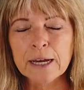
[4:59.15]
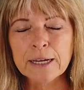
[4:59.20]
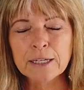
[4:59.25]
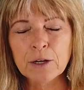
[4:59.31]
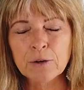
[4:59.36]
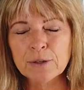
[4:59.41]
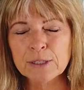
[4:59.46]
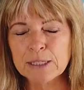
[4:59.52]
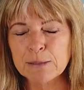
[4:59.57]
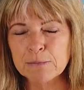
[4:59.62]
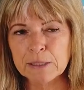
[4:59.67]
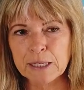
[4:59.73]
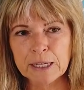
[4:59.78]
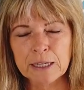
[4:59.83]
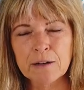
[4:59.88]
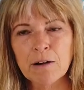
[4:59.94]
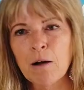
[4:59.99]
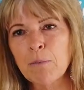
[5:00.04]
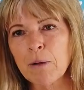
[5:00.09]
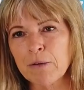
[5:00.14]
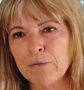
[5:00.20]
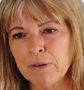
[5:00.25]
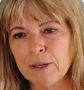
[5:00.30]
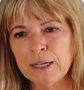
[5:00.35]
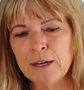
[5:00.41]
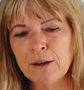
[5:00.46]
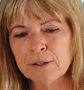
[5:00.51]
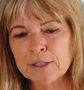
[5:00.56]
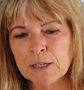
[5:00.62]
I know it seems like in all my
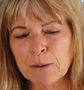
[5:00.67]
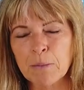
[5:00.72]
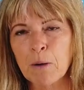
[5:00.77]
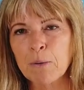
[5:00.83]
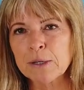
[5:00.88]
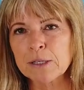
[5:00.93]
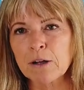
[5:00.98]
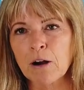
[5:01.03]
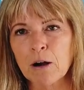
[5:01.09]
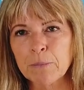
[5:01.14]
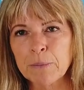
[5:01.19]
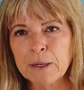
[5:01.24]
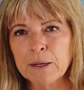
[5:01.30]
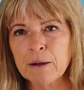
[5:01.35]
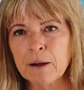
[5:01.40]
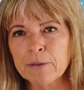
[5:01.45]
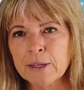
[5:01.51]
videos I'm always harping